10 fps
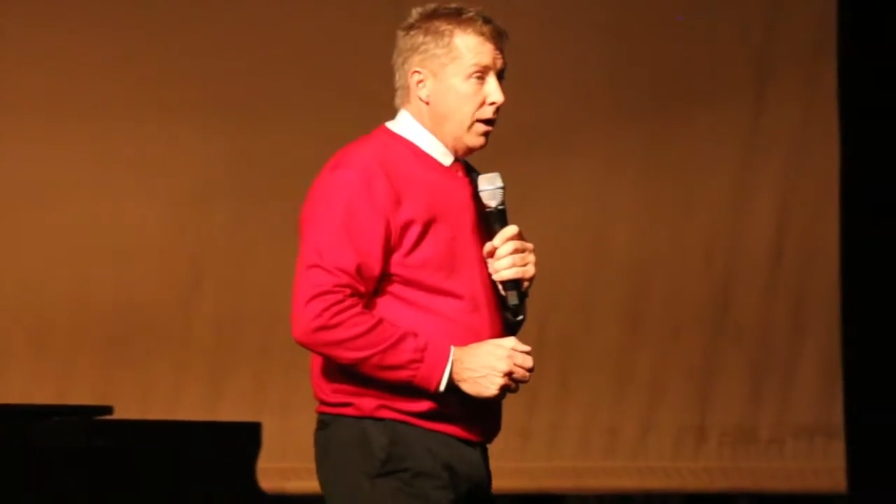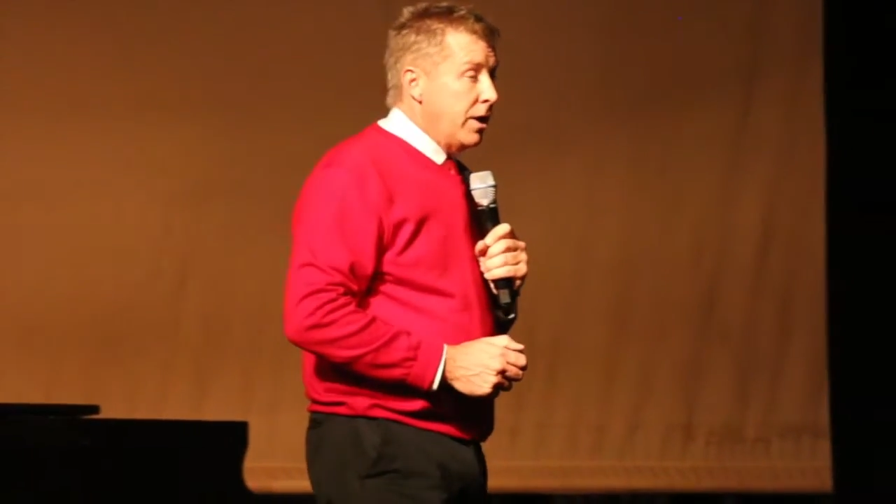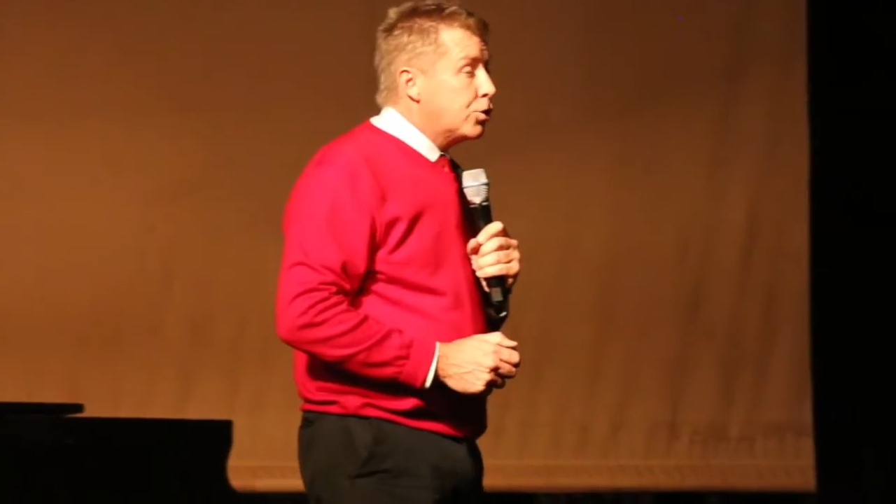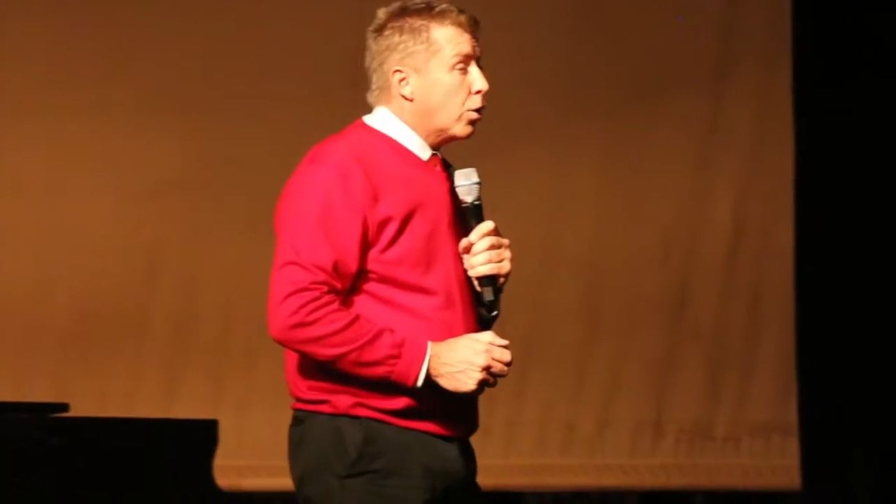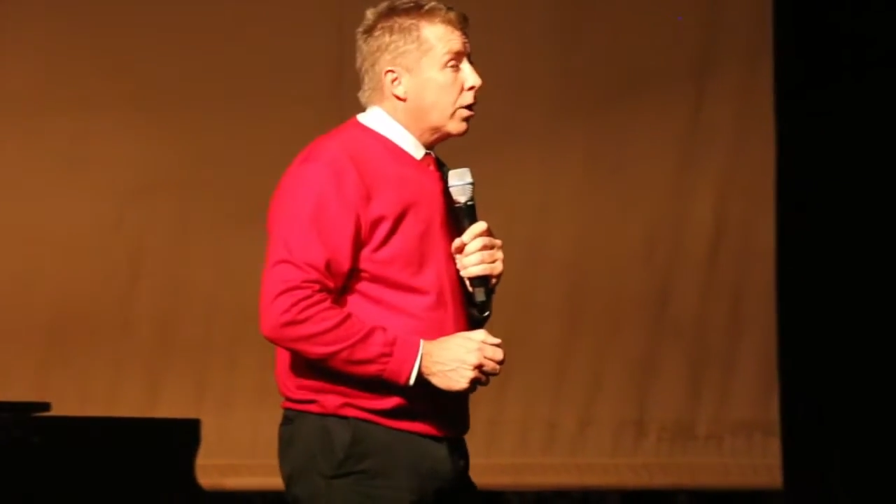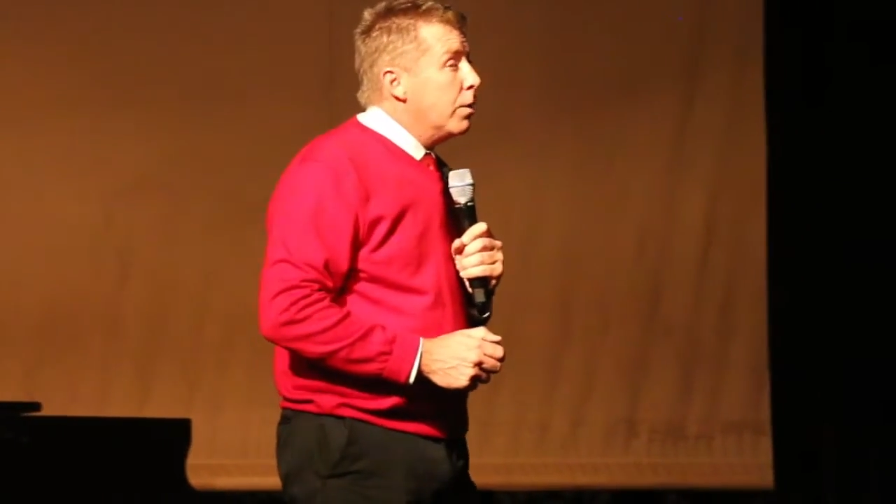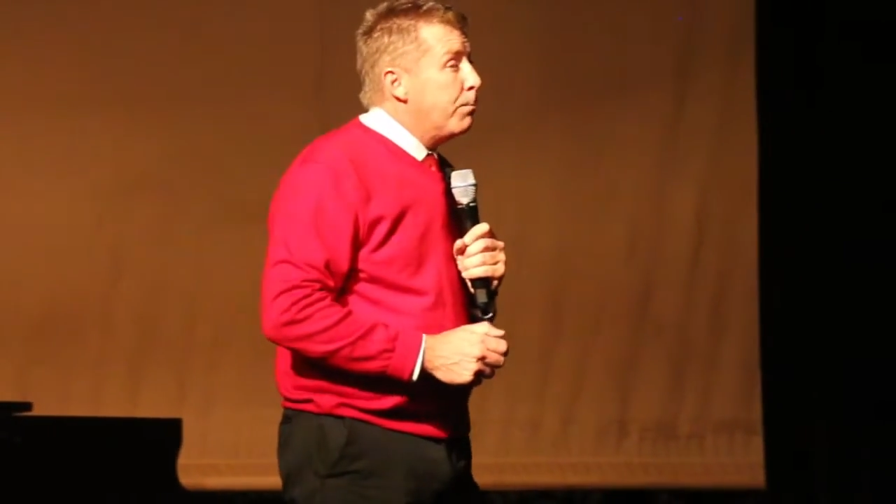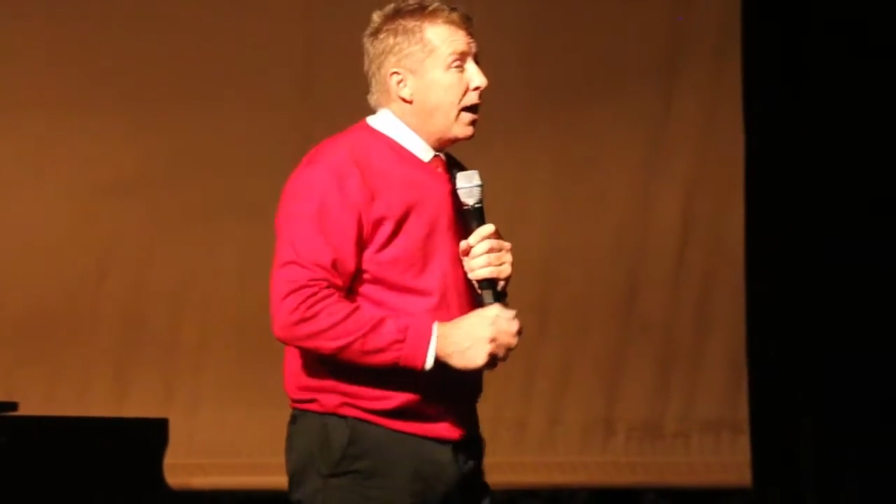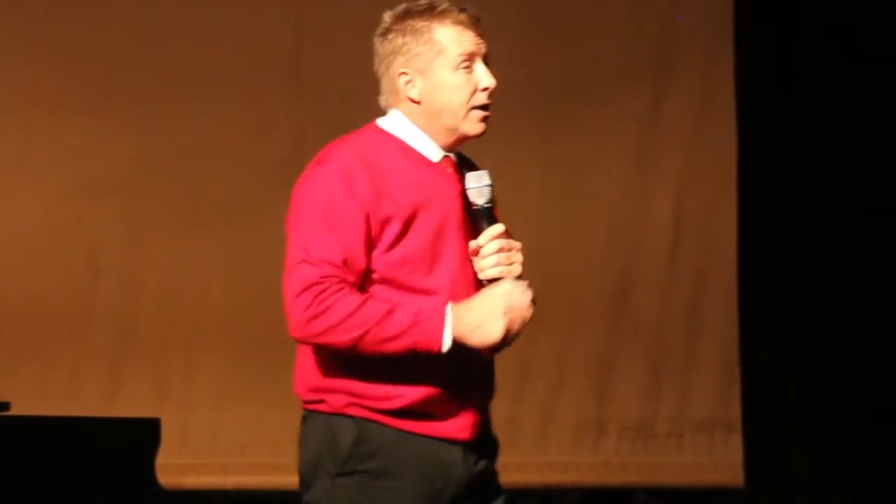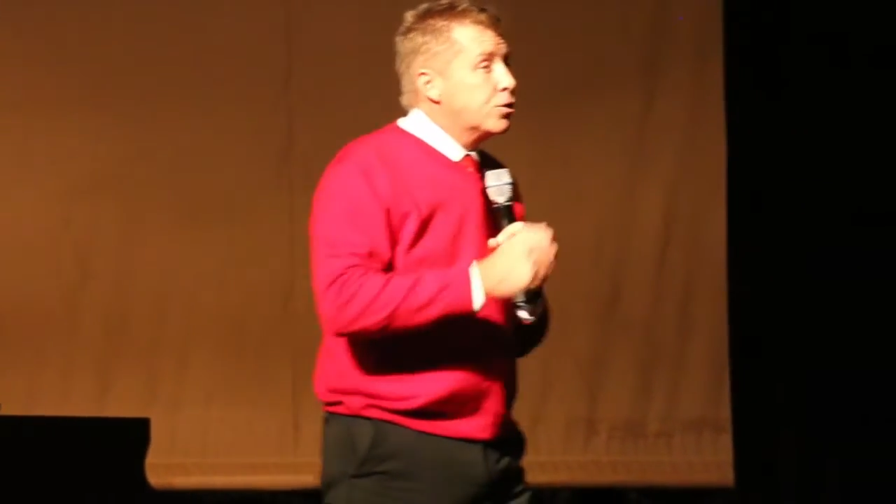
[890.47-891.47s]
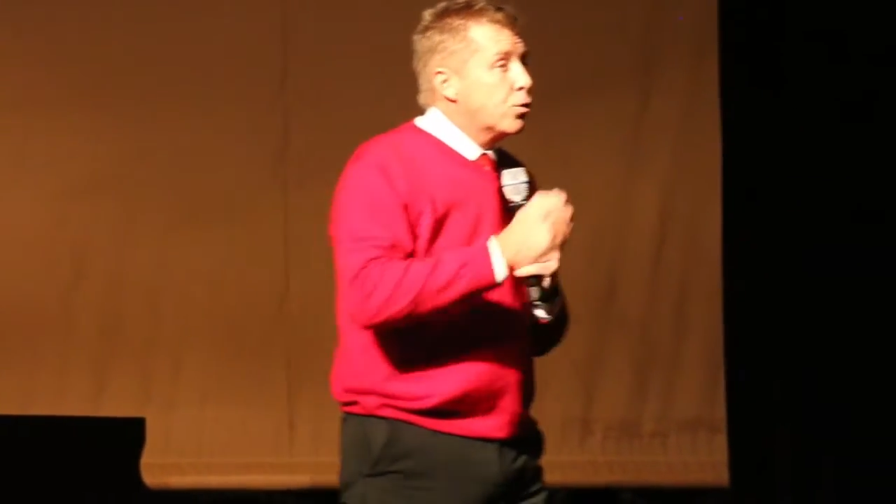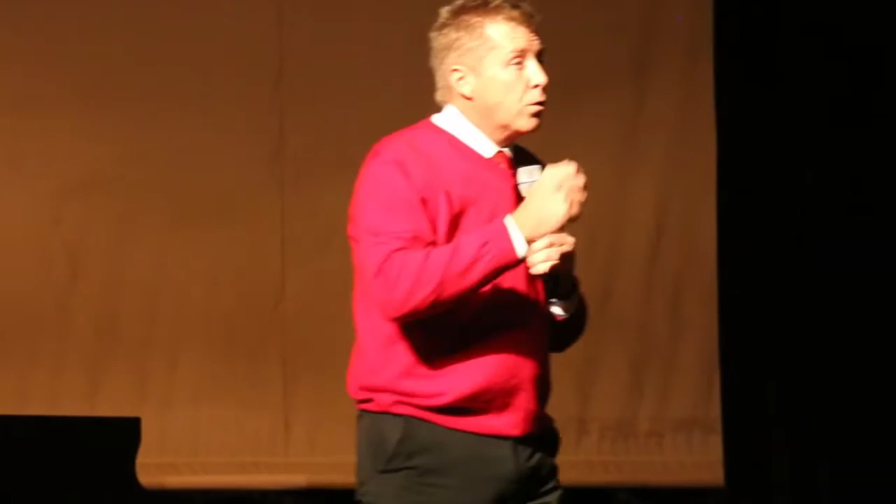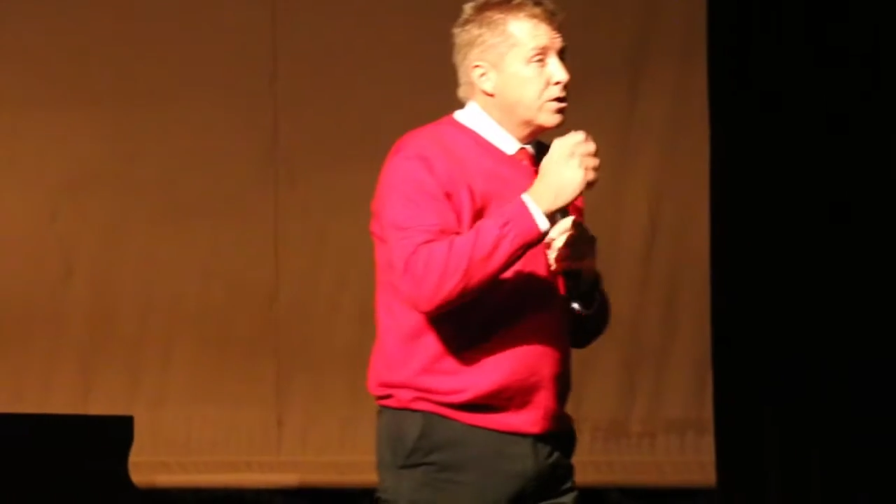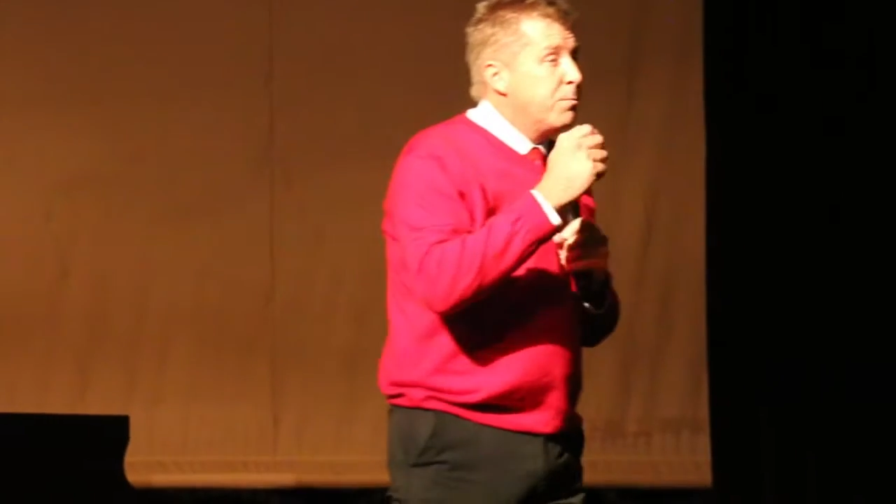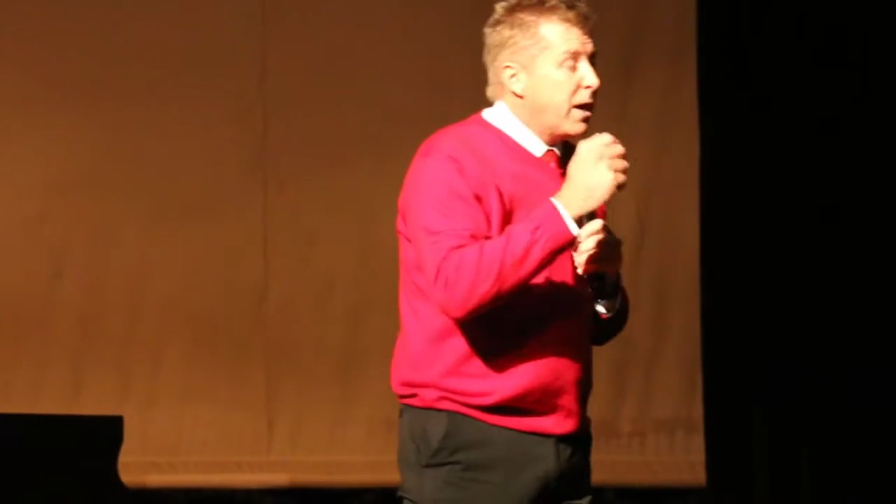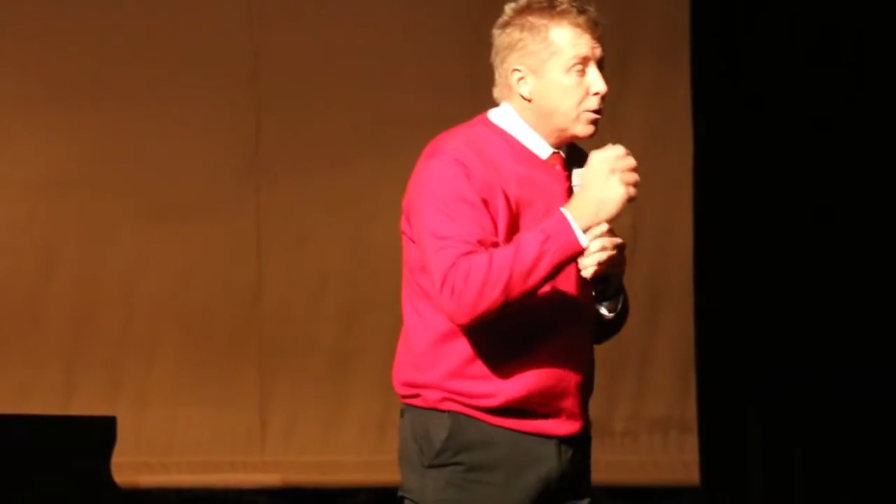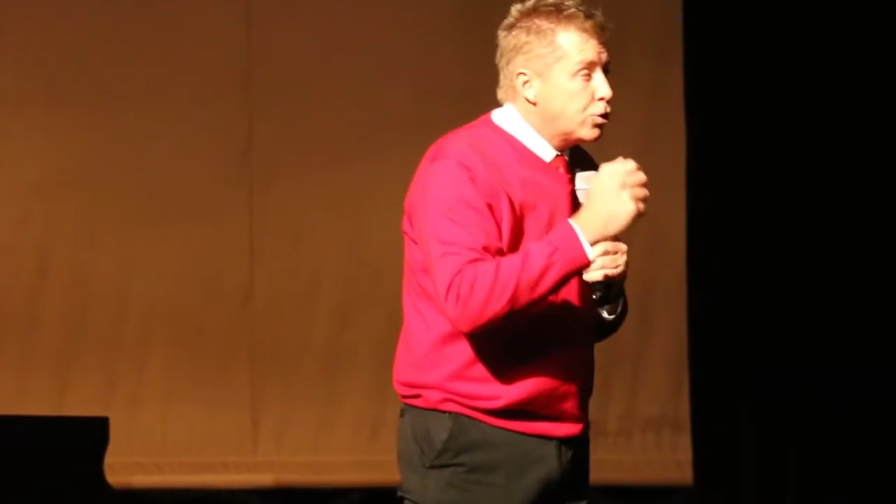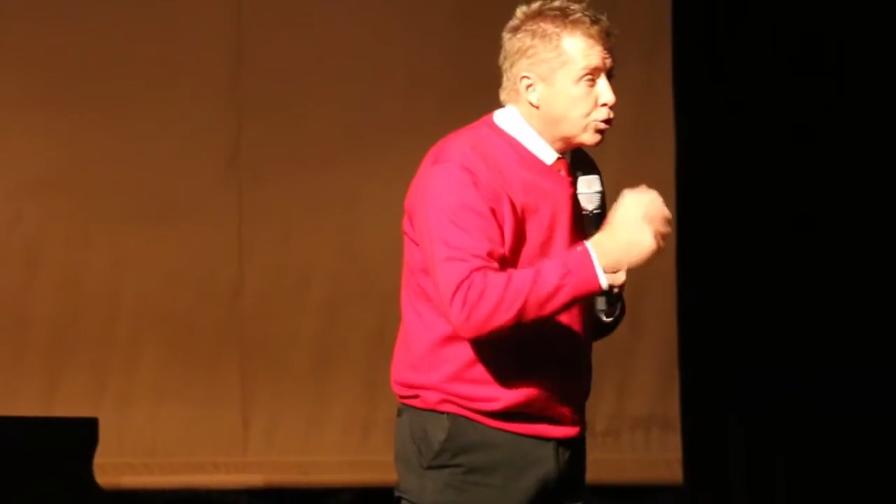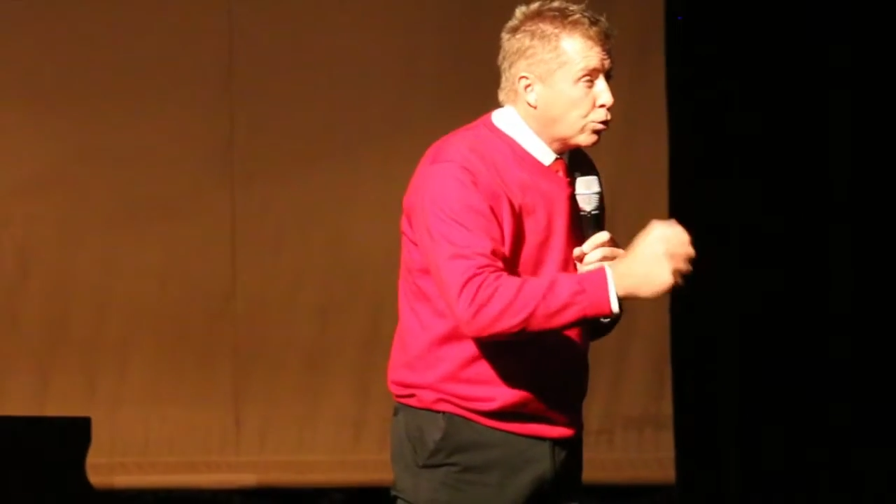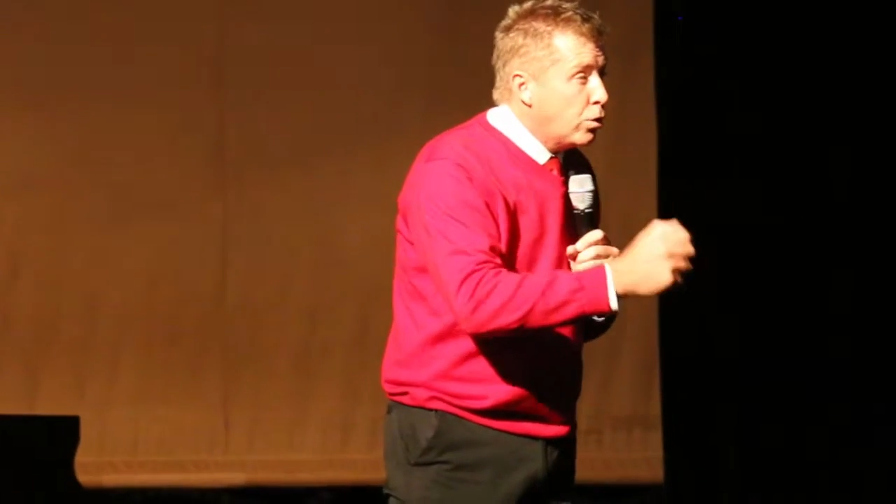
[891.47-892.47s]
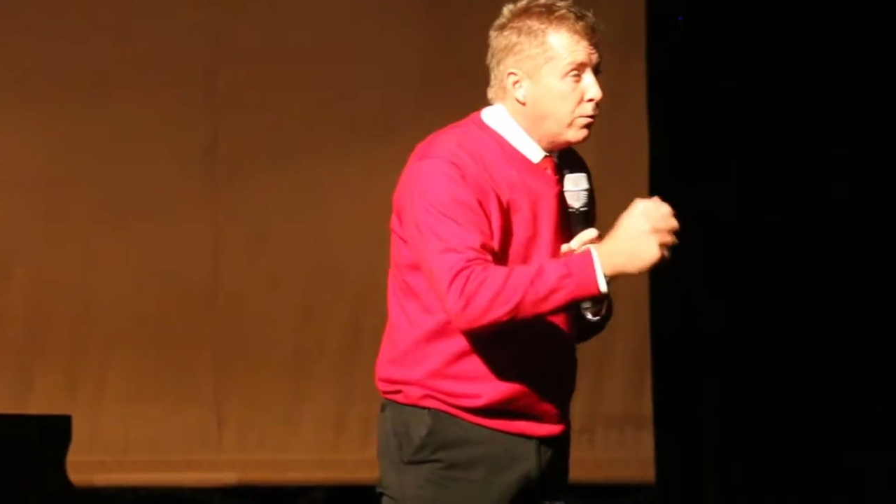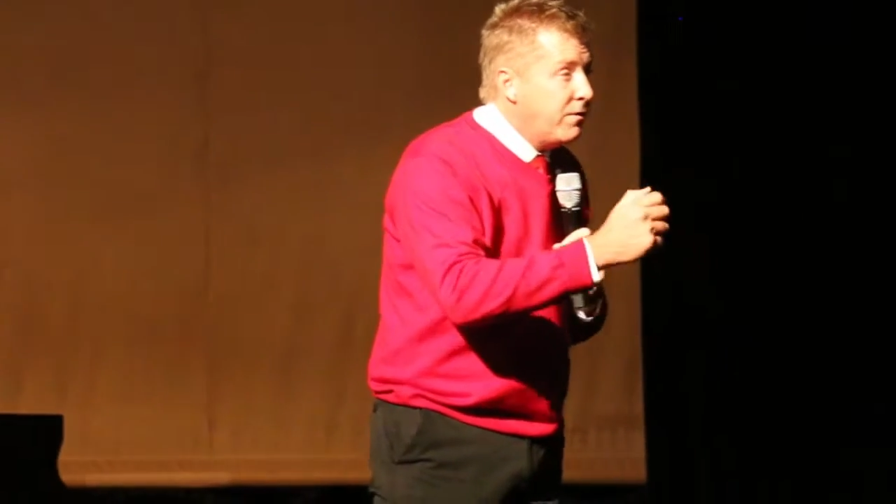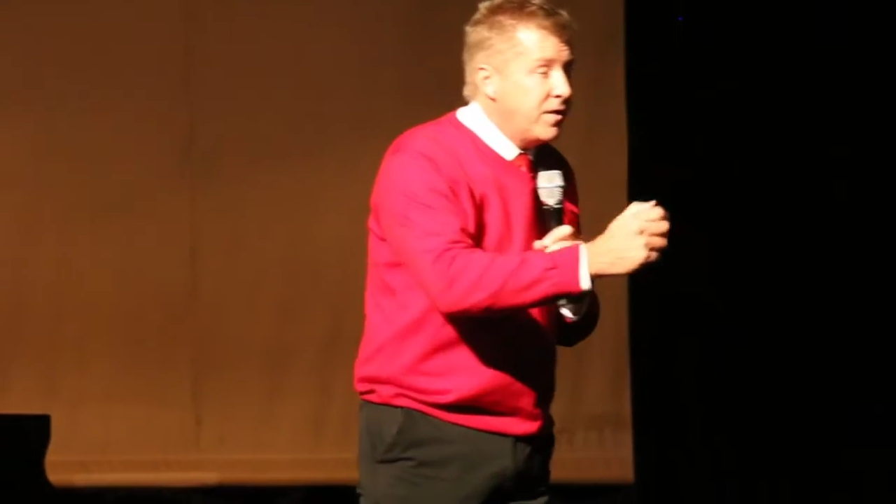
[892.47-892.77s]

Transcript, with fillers: He started compiling stories about his true